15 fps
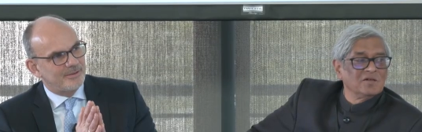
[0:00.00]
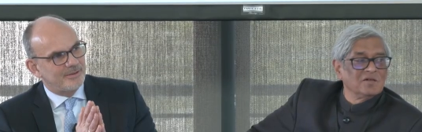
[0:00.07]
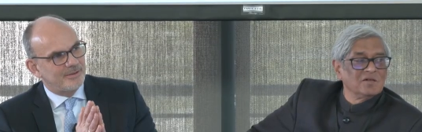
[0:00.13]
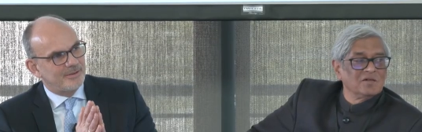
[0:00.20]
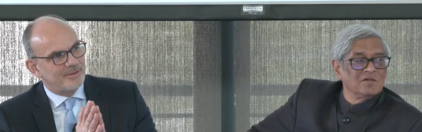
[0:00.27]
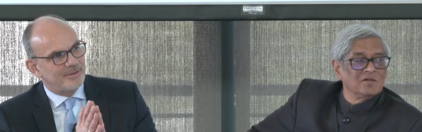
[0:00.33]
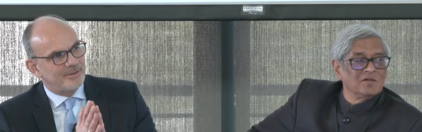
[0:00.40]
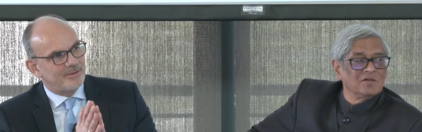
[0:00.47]
Speaker 1: of
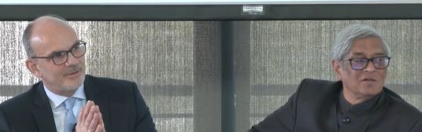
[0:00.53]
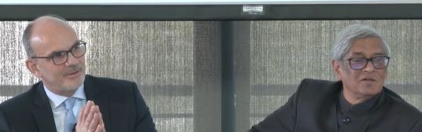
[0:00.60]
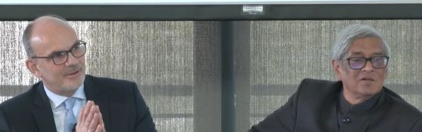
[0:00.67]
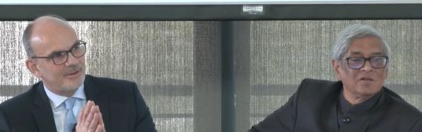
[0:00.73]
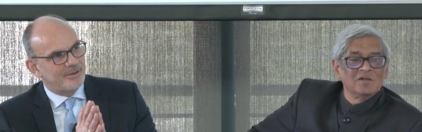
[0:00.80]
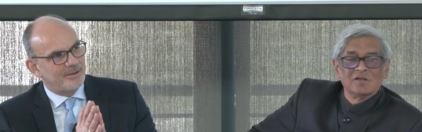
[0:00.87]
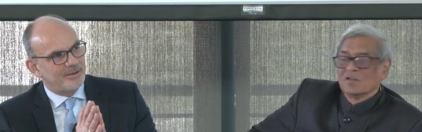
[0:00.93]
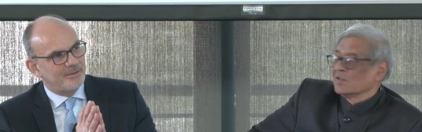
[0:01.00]
power
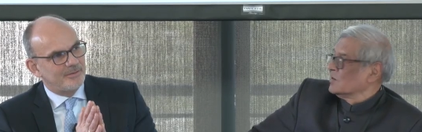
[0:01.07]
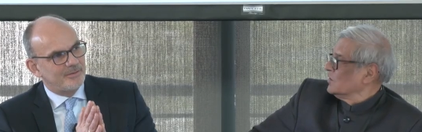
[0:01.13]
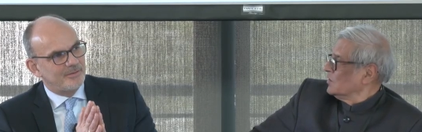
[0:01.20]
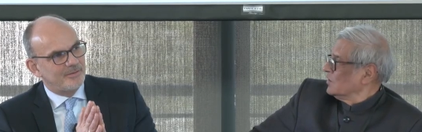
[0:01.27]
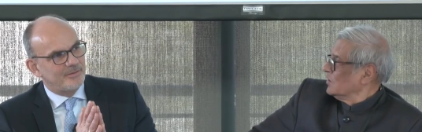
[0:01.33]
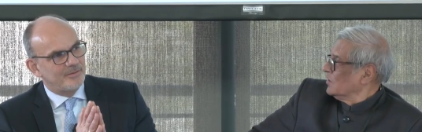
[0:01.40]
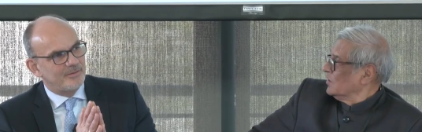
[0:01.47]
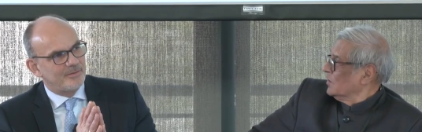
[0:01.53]
to the
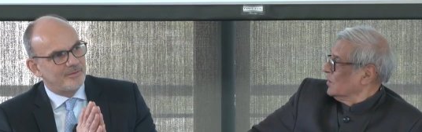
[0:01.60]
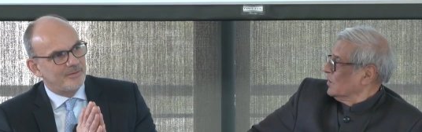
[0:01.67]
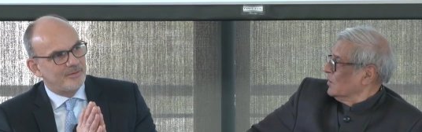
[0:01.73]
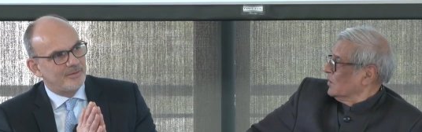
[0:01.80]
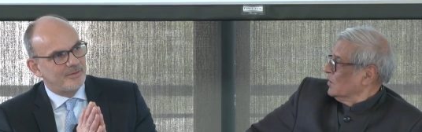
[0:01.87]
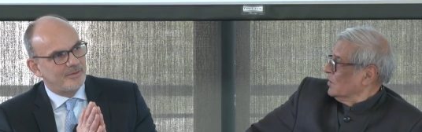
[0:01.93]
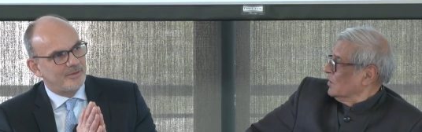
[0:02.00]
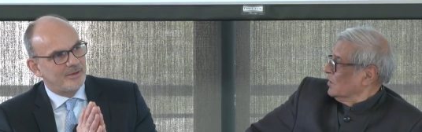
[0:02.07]

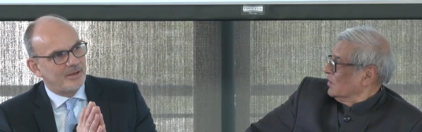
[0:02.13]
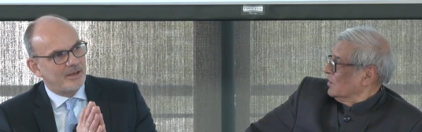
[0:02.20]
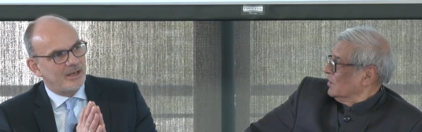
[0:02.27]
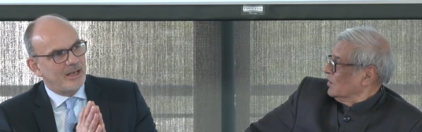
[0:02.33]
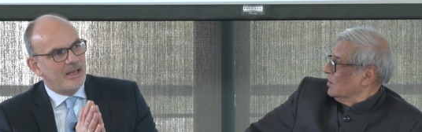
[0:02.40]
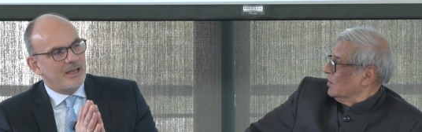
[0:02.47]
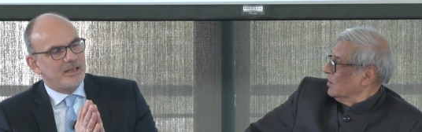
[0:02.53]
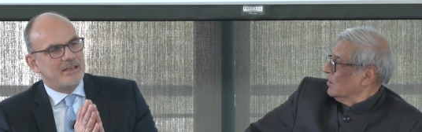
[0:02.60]
municipalities.
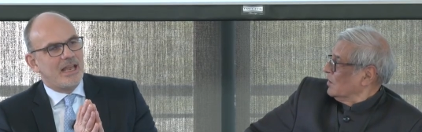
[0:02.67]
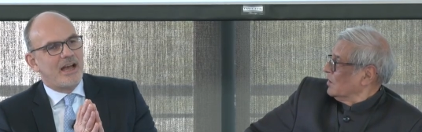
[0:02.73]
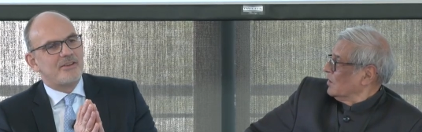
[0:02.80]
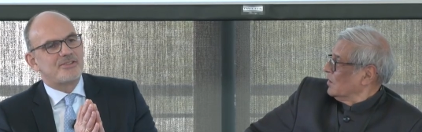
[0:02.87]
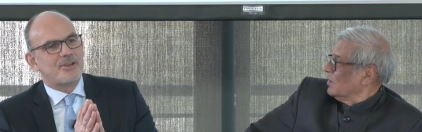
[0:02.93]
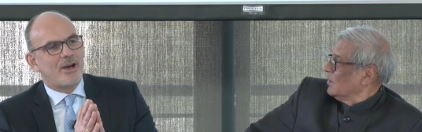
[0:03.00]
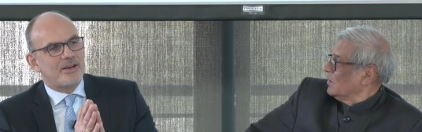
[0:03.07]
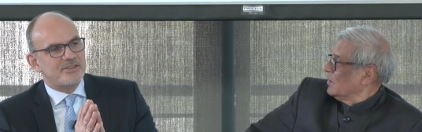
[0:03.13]
Speaker 2: Yeah,
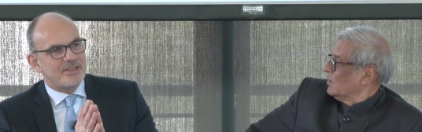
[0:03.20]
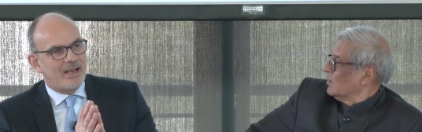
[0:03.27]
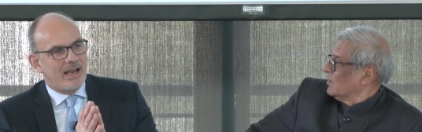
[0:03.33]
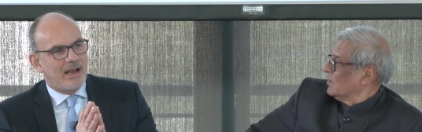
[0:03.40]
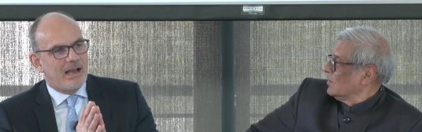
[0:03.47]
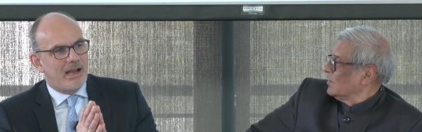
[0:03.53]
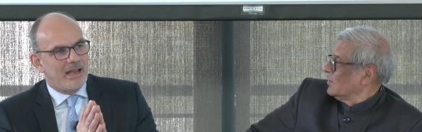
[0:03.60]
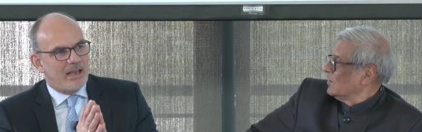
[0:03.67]
so, so
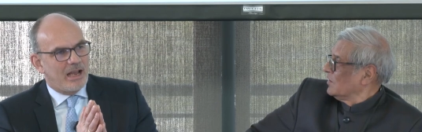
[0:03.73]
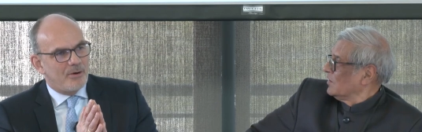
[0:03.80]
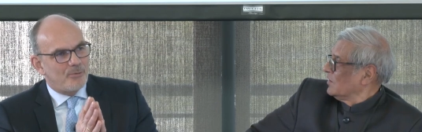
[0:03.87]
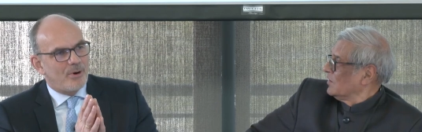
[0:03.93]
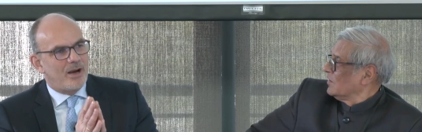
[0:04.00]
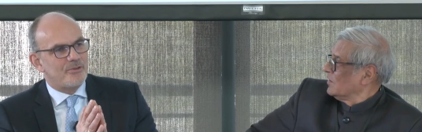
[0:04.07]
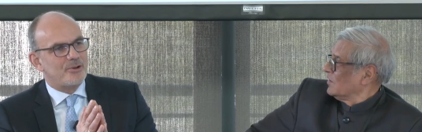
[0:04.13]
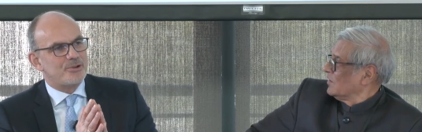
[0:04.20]
I, I,
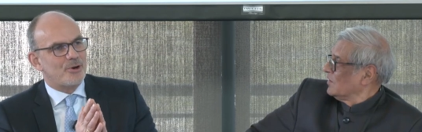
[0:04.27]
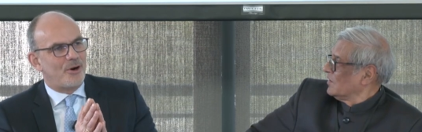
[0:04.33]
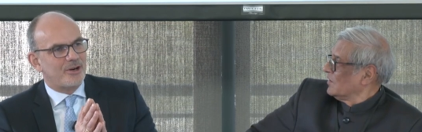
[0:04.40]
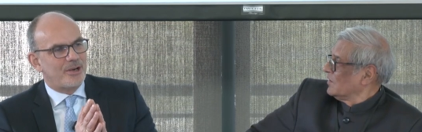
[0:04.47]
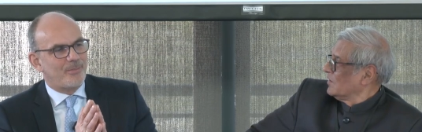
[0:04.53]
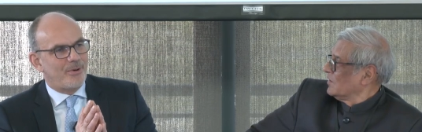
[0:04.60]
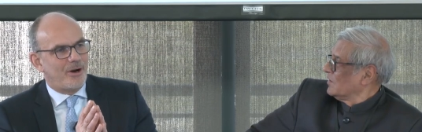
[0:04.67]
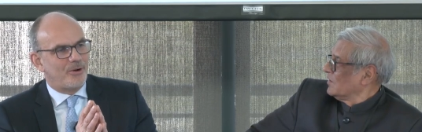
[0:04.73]
rather talk
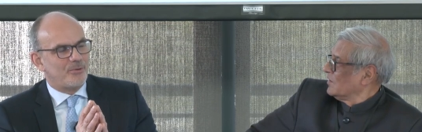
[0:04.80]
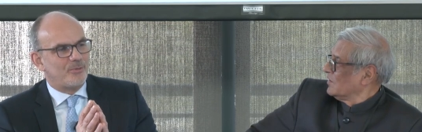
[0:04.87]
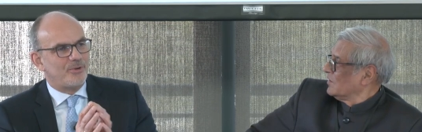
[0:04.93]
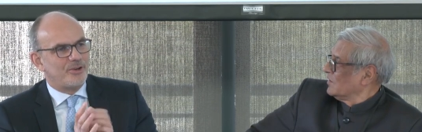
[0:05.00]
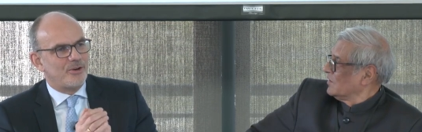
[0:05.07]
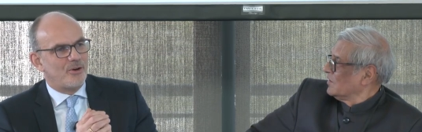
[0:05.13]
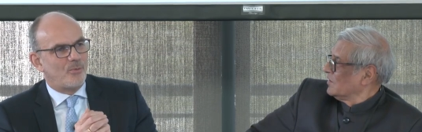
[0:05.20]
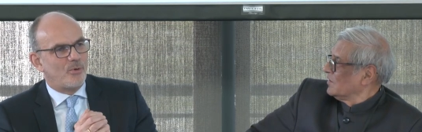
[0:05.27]
about
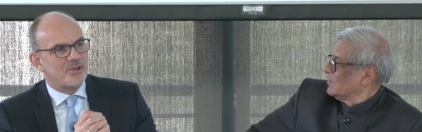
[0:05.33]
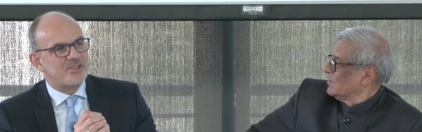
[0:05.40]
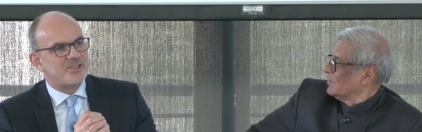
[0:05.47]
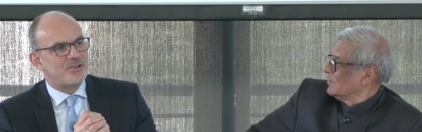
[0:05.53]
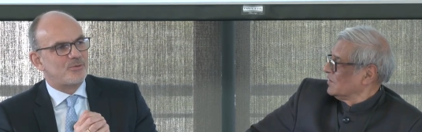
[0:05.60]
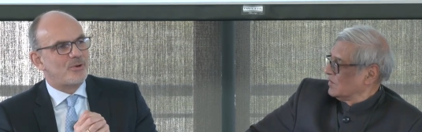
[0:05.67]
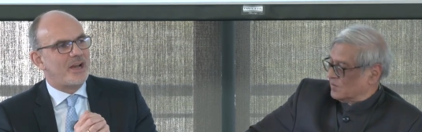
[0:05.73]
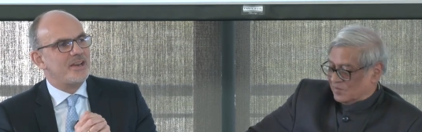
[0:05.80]
you know, what's
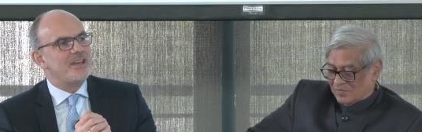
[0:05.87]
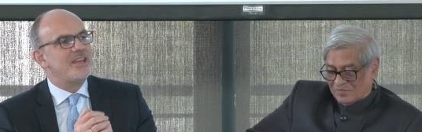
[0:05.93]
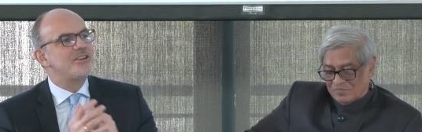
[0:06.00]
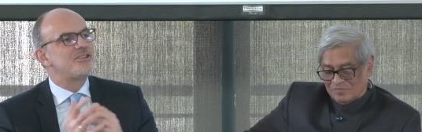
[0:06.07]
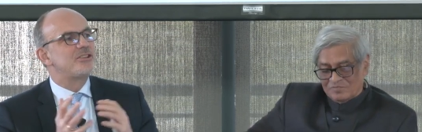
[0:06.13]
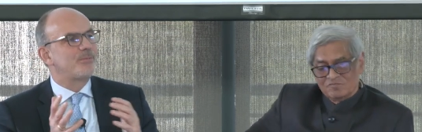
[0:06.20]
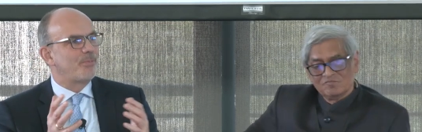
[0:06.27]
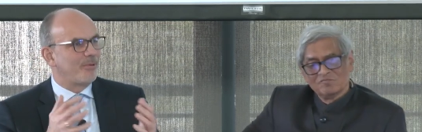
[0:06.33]
the right
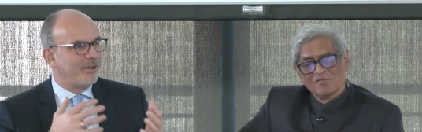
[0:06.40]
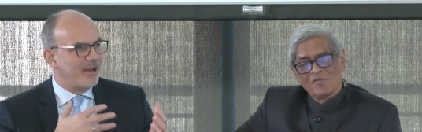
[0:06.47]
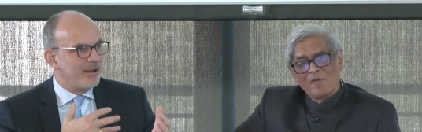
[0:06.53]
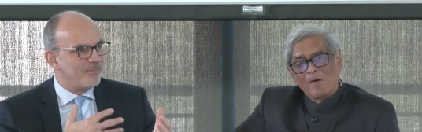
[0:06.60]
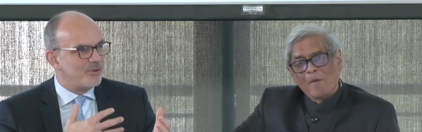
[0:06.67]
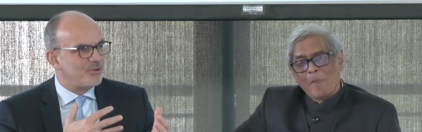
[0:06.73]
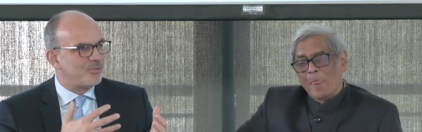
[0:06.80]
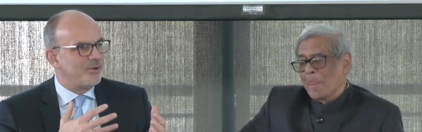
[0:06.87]
interplay
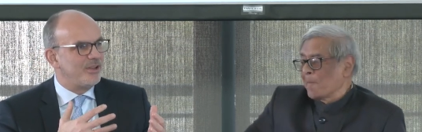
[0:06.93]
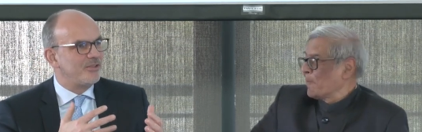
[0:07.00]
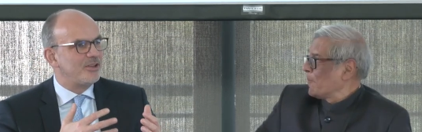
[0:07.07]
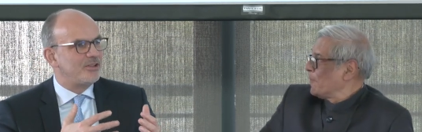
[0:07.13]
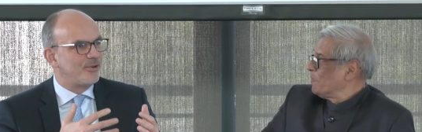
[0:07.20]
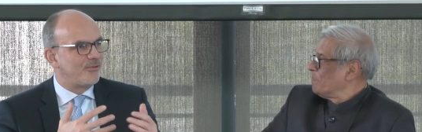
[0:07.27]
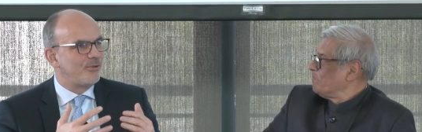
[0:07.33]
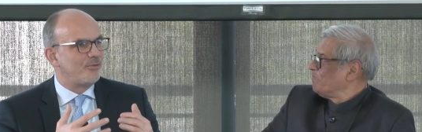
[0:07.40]
between the
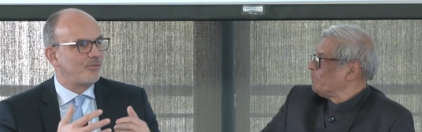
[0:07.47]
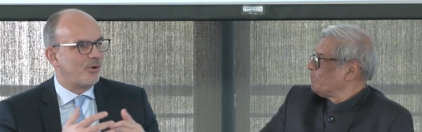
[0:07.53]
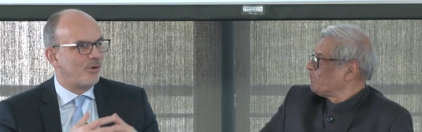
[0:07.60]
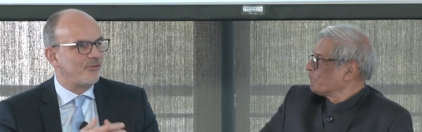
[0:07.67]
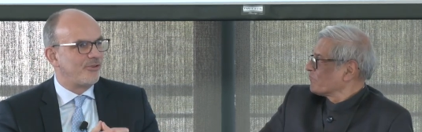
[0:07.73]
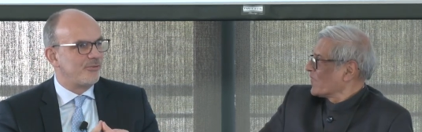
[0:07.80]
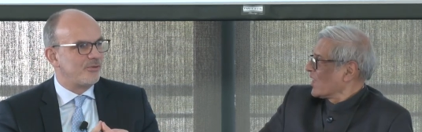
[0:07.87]
different roles and